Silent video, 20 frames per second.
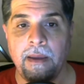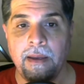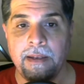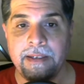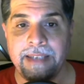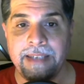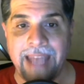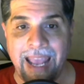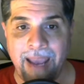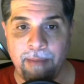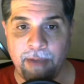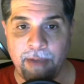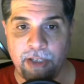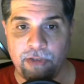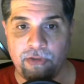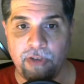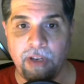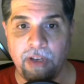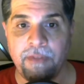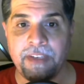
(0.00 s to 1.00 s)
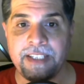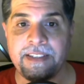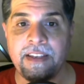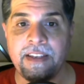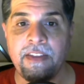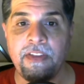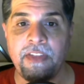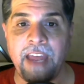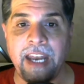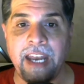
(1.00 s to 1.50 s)
Damage. If a
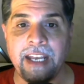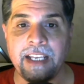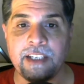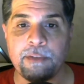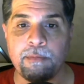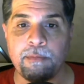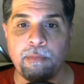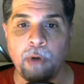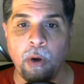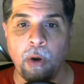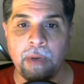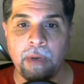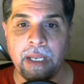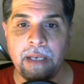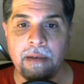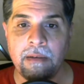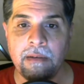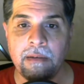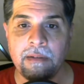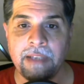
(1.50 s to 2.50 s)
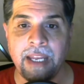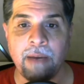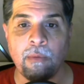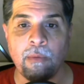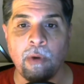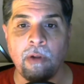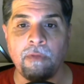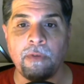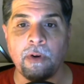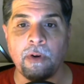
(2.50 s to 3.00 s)
synthetic is broken, they
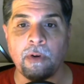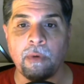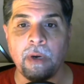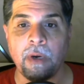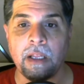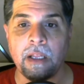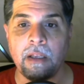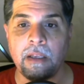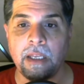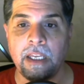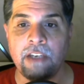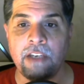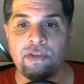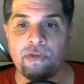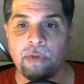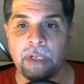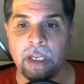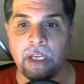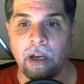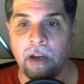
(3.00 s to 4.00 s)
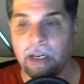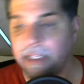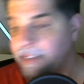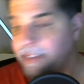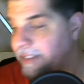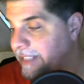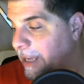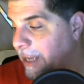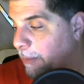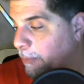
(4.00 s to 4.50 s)
roll for critical injury on a
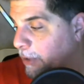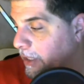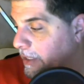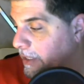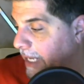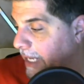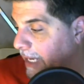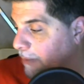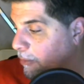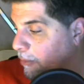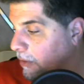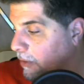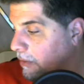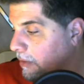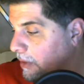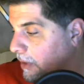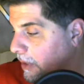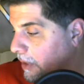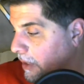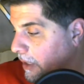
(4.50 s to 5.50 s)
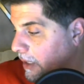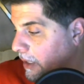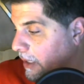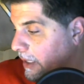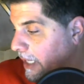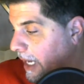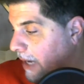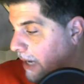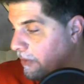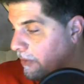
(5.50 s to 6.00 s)
separate table.
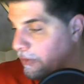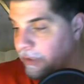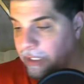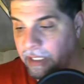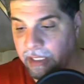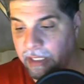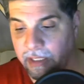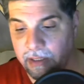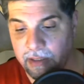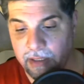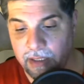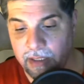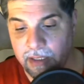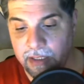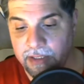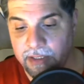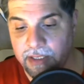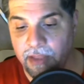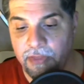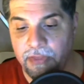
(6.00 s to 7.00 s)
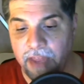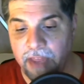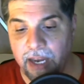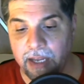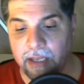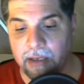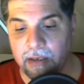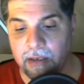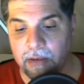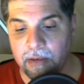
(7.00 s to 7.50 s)
Now, the
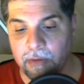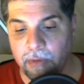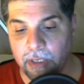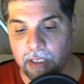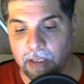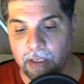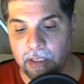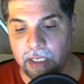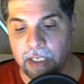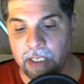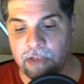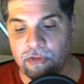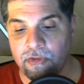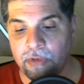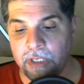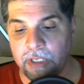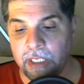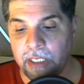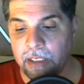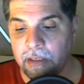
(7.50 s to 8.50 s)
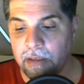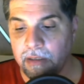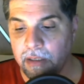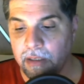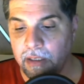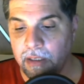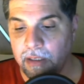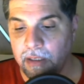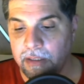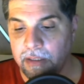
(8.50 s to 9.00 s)
synthetic critical injury
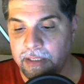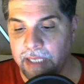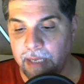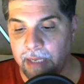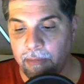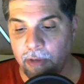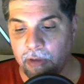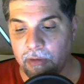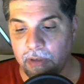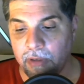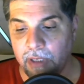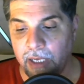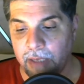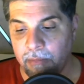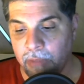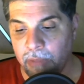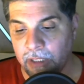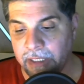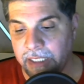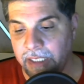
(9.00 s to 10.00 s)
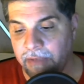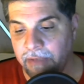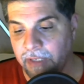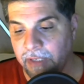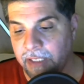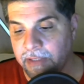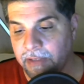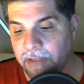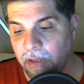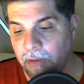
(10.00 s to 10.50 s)
table, I believe,
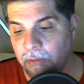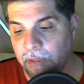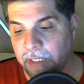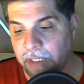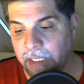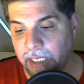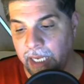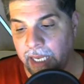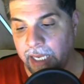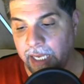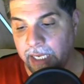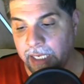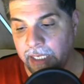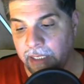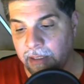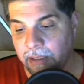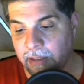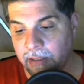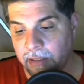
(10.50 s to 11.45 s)
is only a